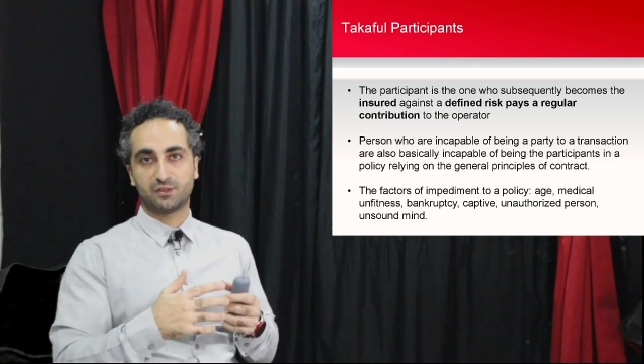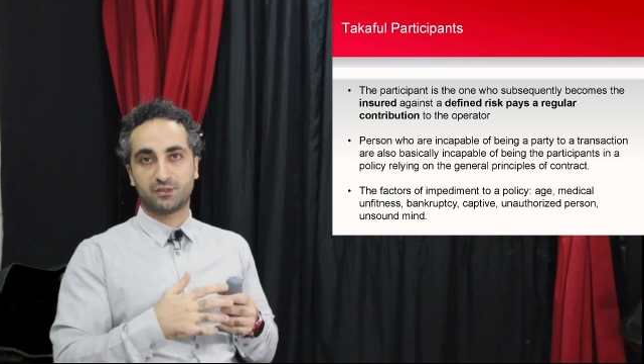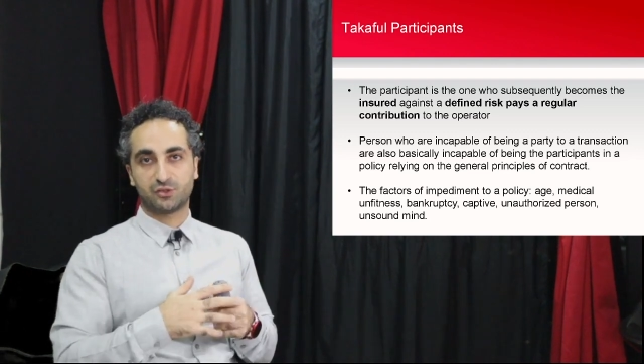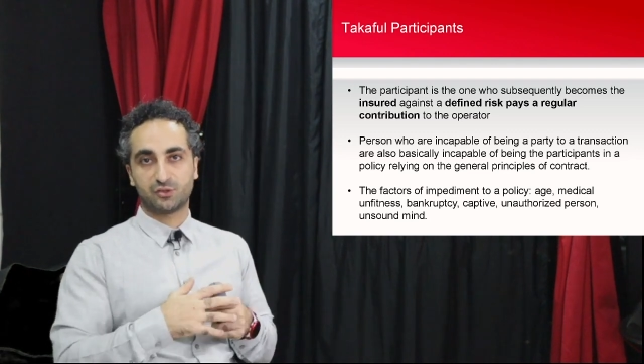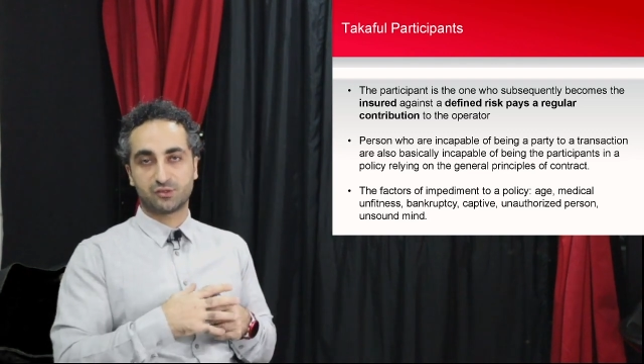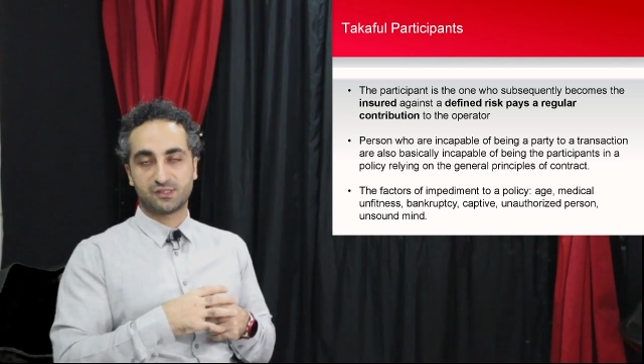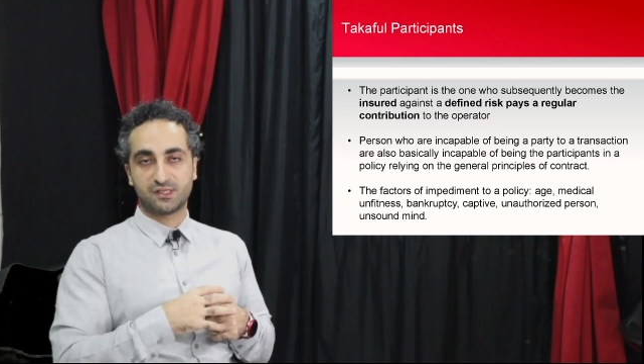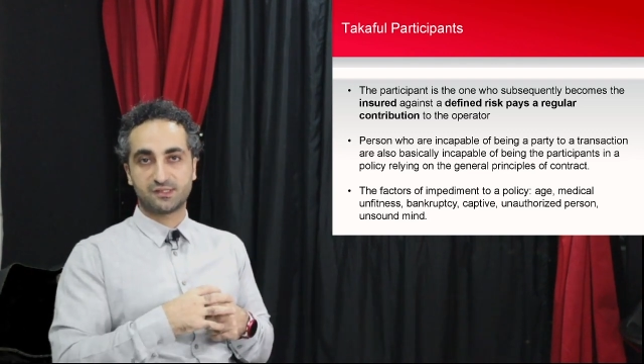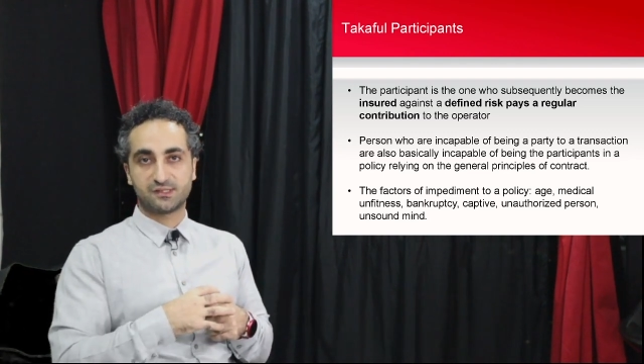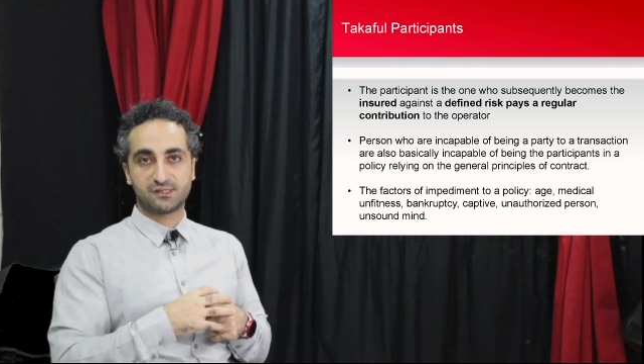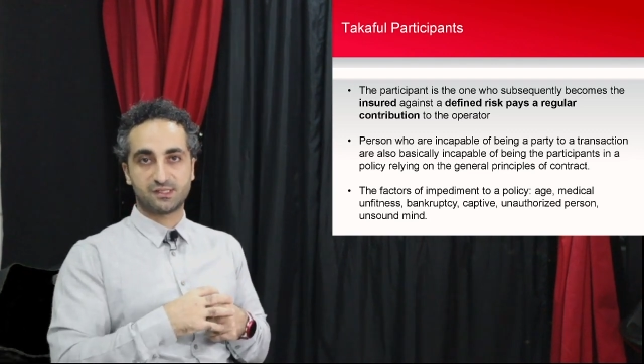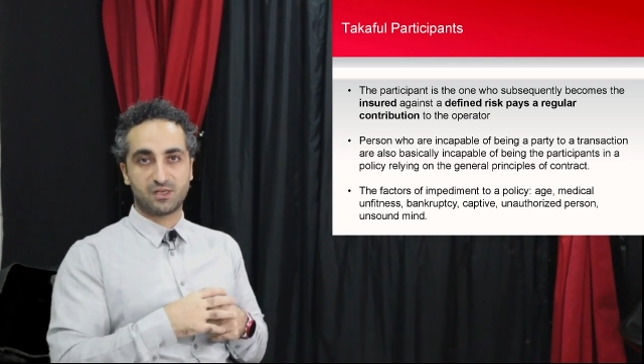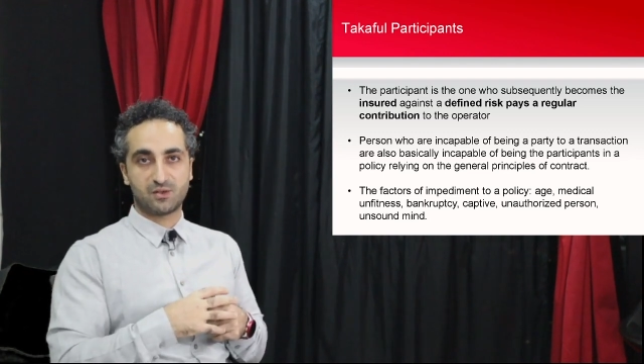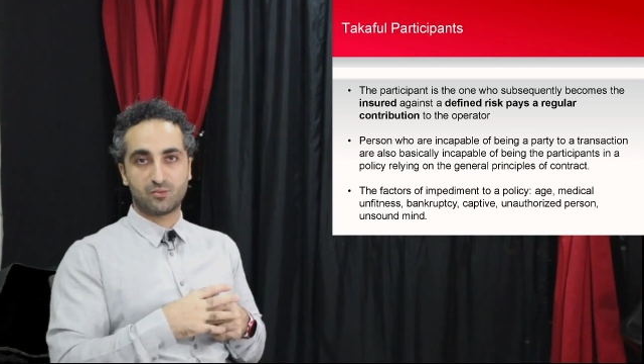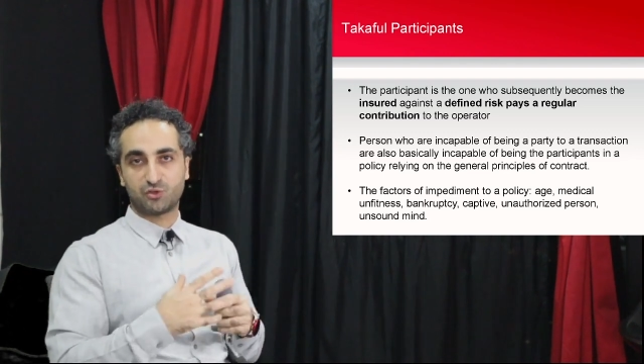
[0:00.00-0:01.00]
your son's
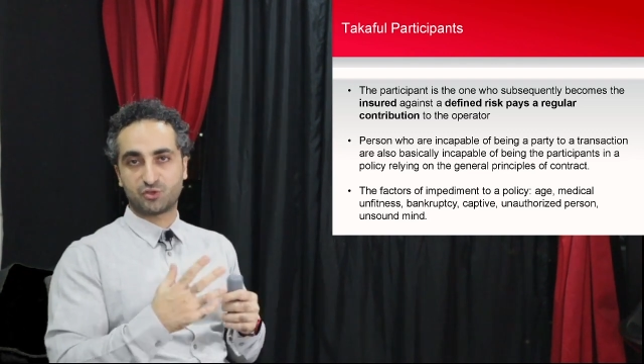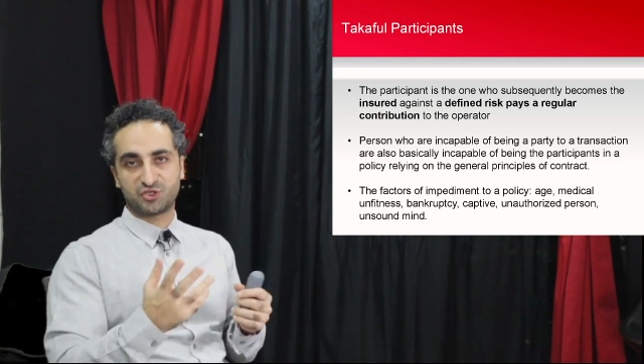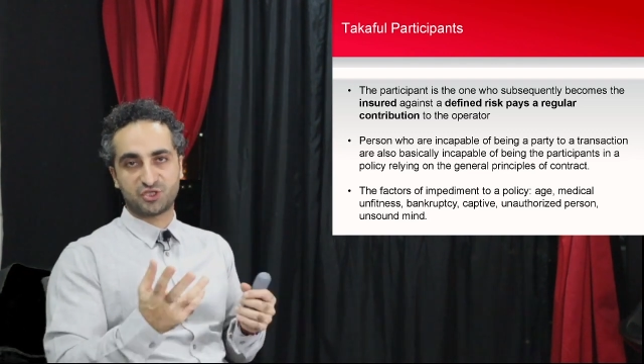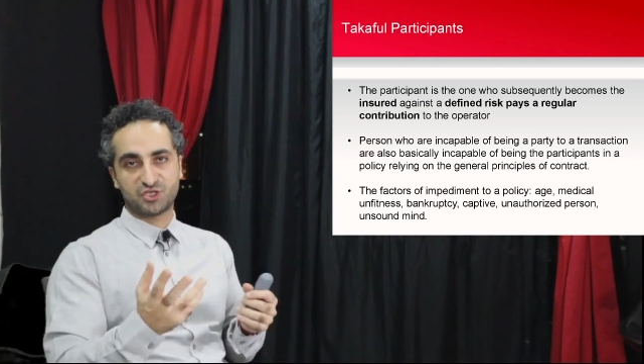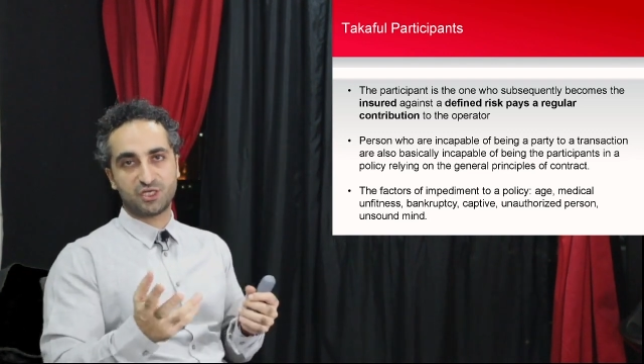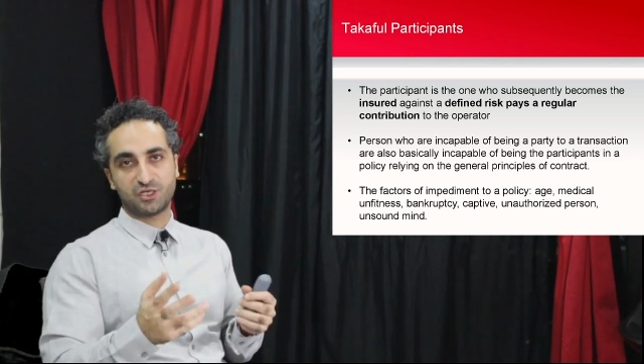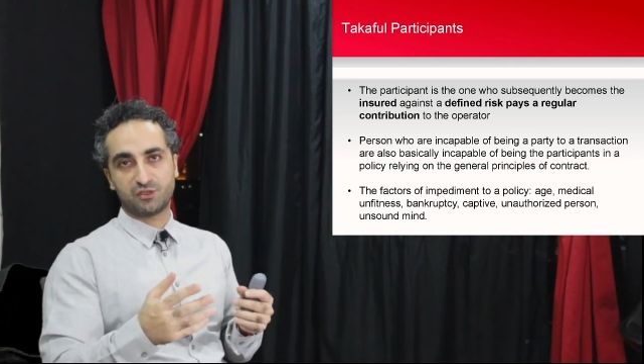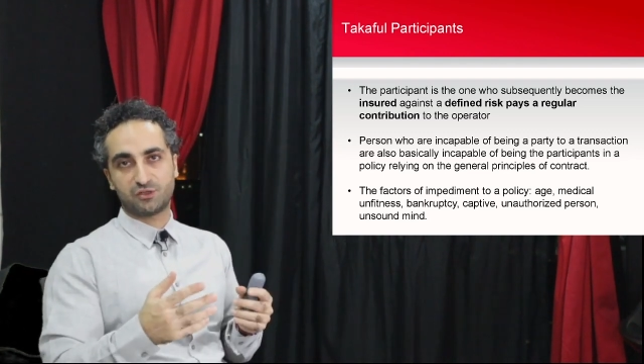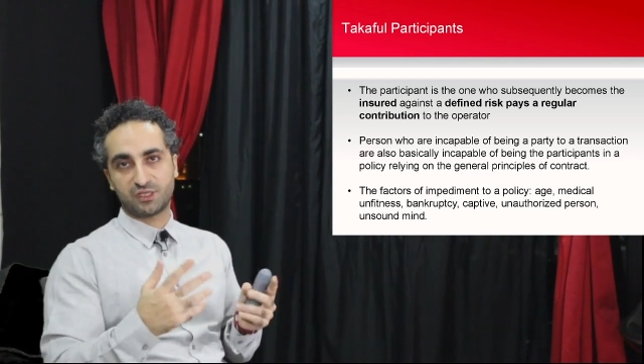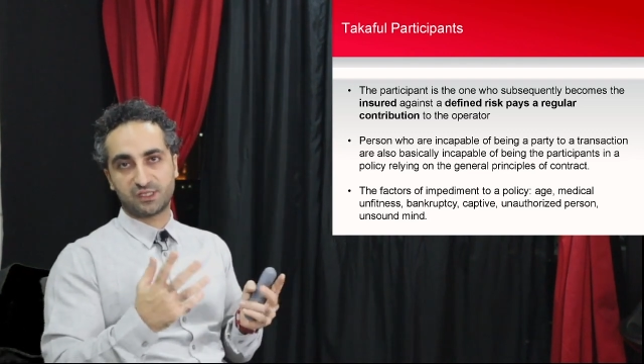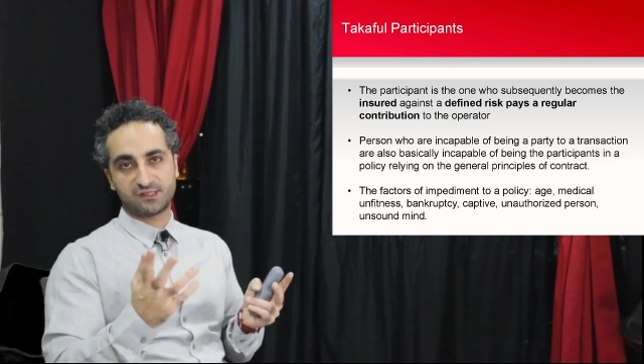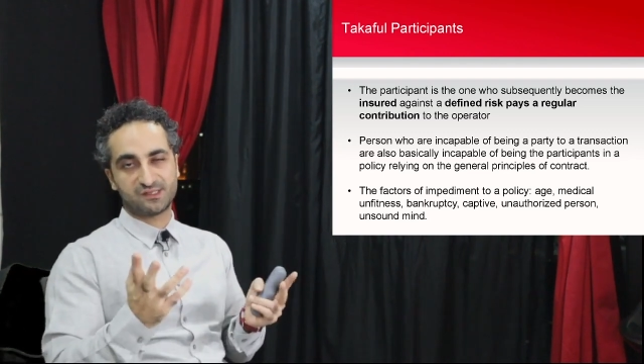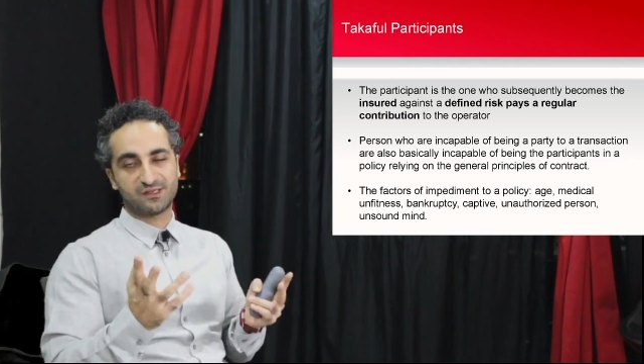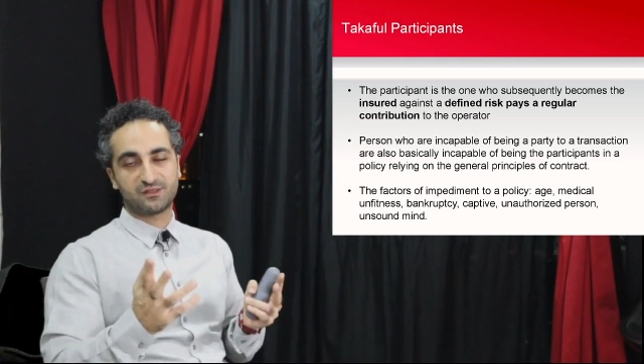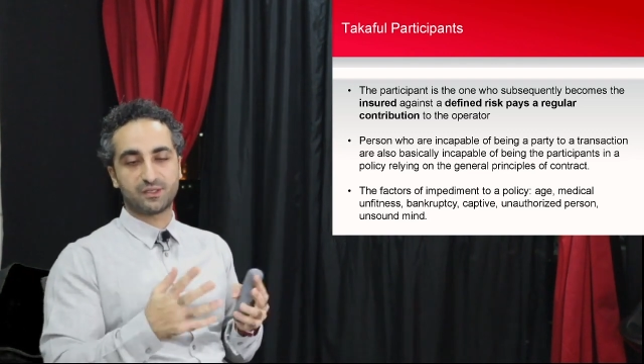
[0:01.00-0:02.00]
name or cheat,
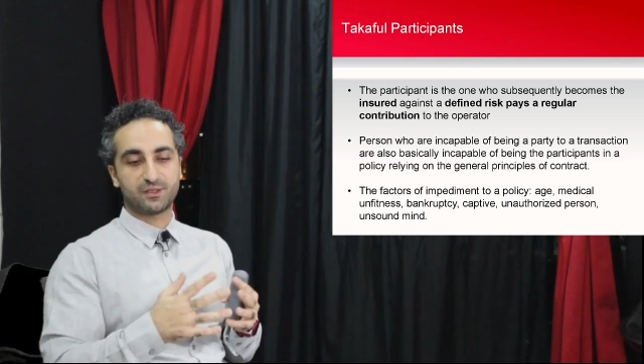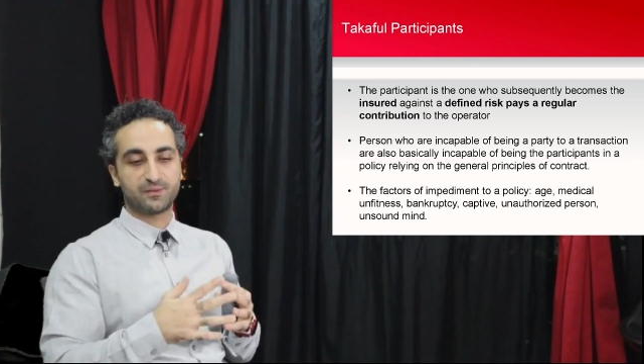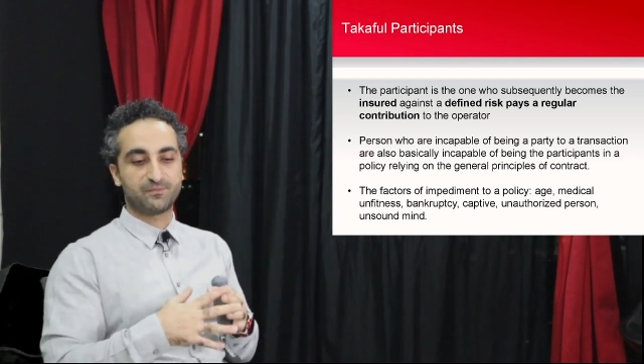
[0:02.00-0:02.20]
etc.